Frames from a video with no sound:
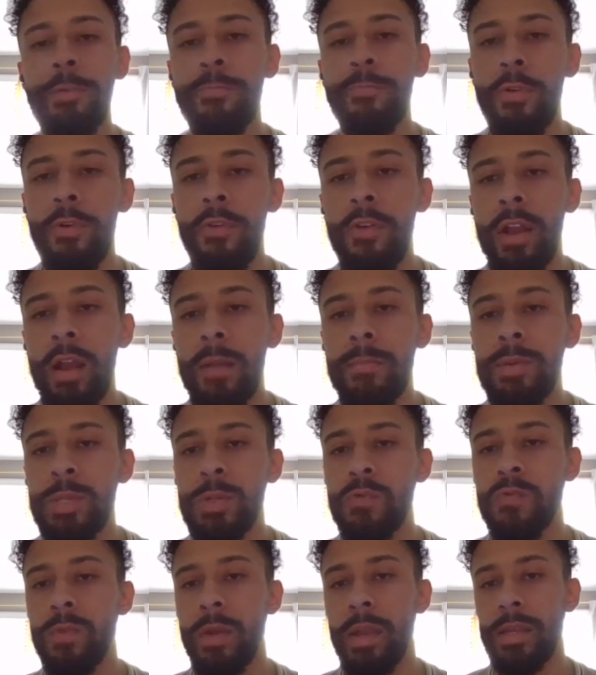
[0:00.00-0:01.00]
program
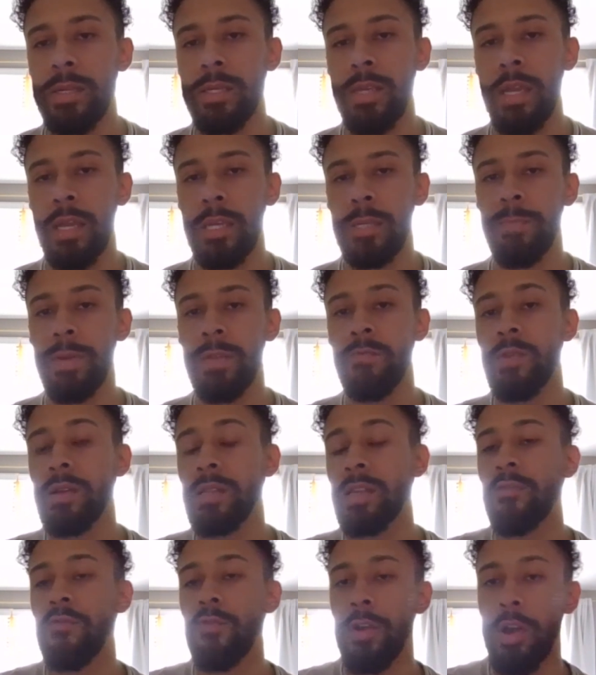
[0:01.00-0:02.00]
has been
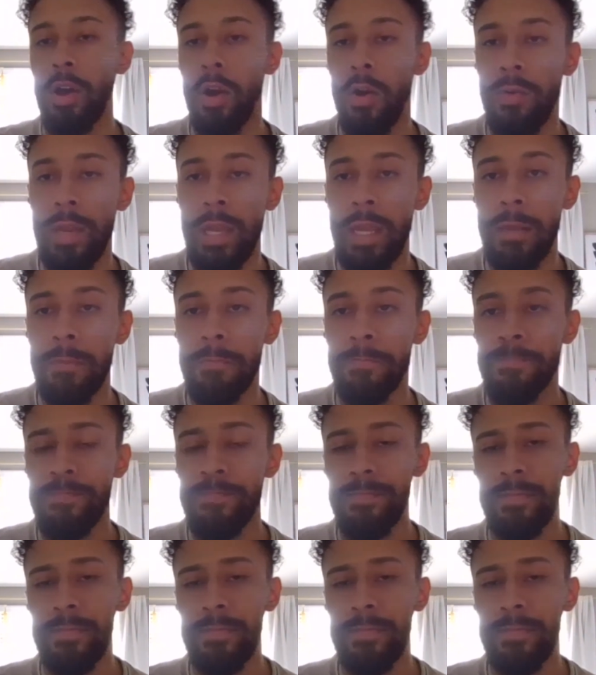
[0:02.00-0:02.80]
really draconian,